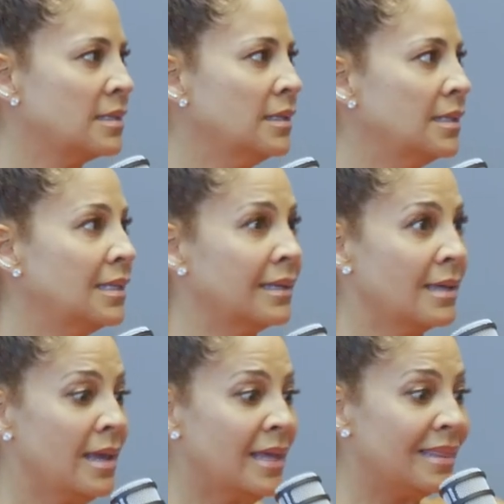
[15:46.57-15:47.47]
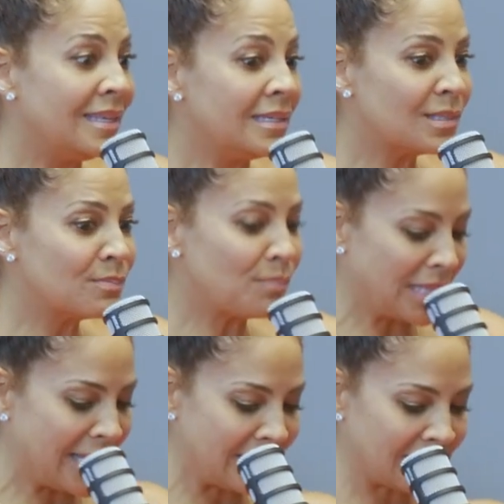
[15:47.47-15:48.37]
good. Amen. This
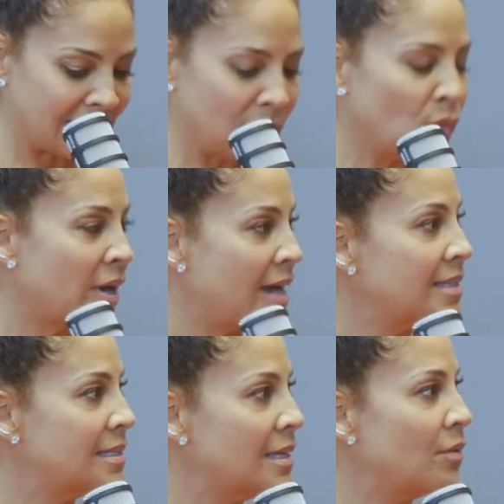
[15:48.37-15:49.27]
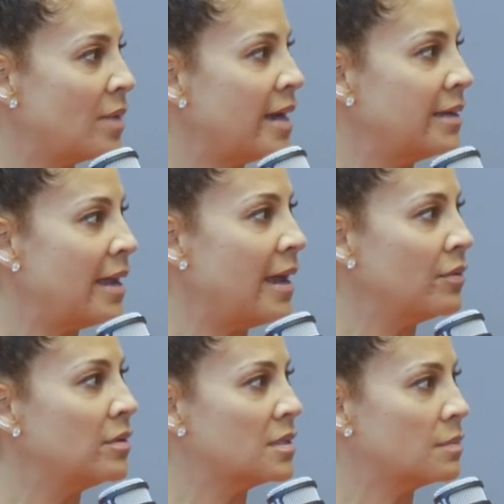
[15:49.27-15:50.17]
place where I sit right now,
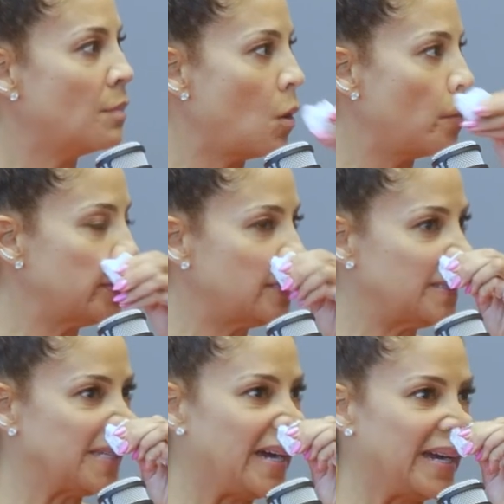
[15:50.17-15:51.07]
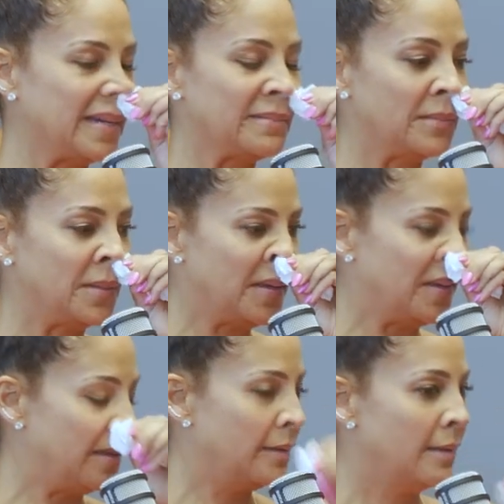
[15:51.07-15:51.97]
this moment in time,
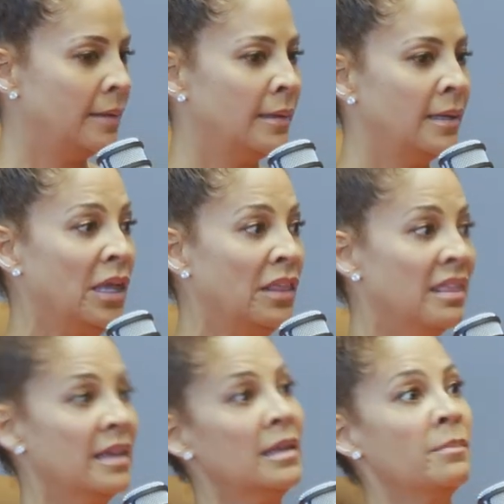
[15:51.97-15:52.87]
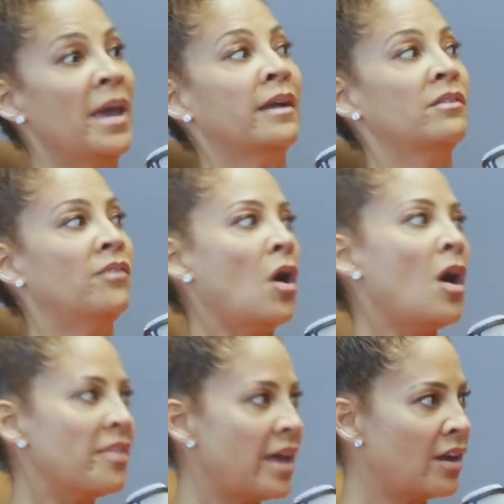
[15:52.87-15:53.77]
thinking back of
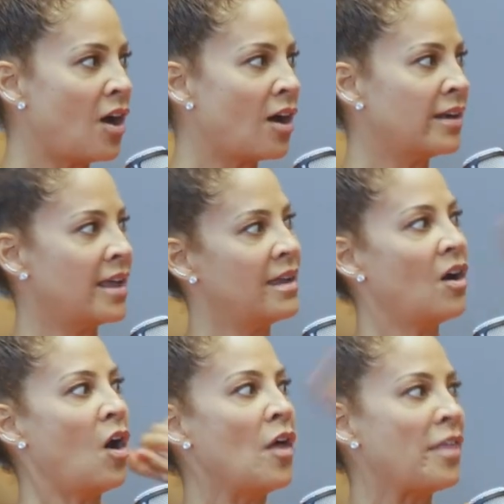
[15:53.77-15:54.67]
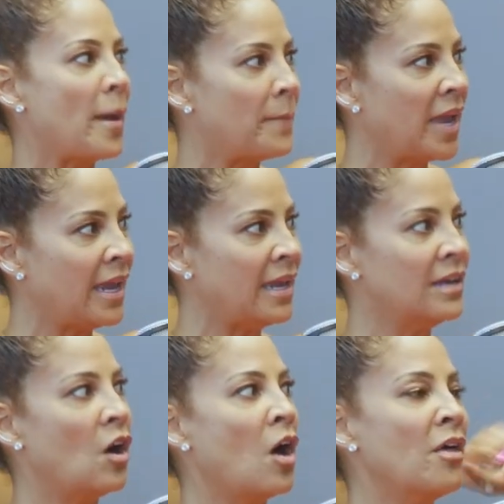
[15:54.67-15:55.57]
all that heartache, all that
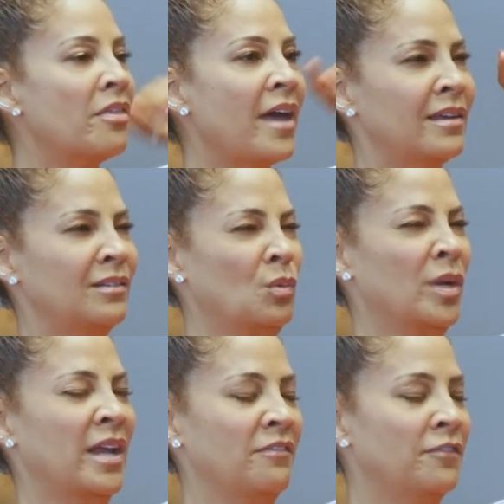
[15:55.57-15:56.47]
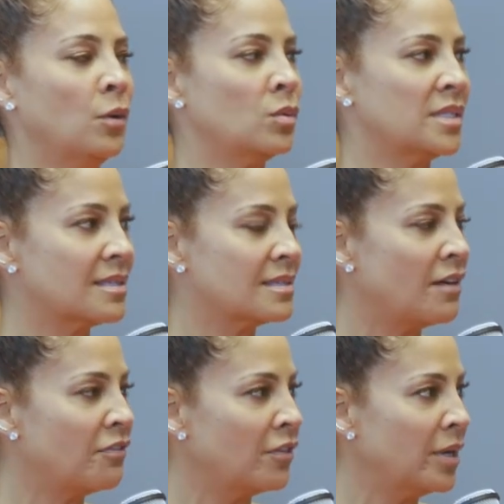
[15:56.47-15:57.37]
pain, all that yeah. what I felt was
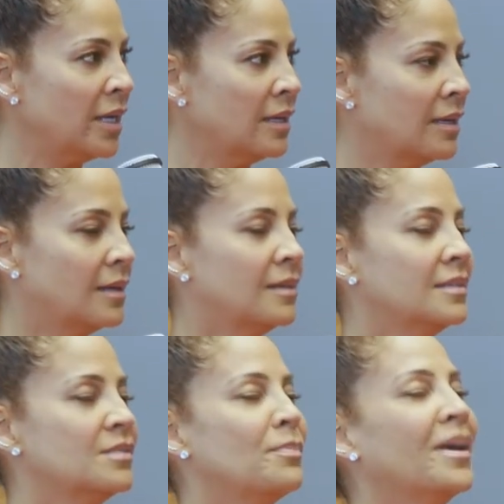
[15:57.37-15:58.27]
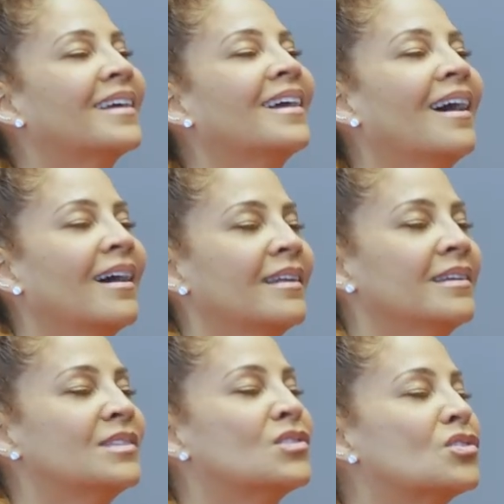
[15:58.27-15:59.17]
suffering. Yeah. But God,
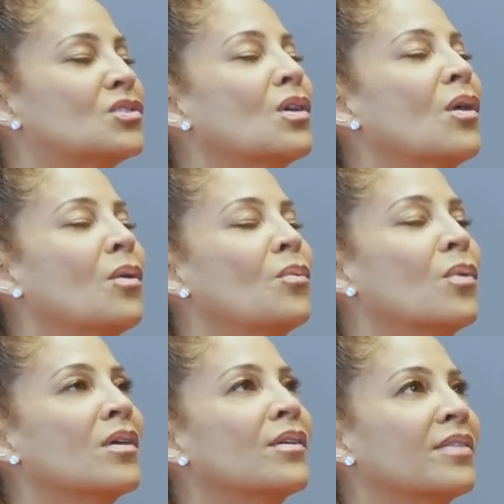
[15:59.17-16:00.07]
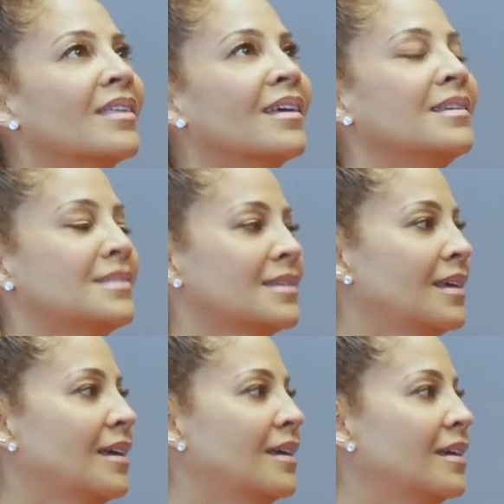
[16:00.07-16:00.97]
it's yeah. so worth it. Yeah.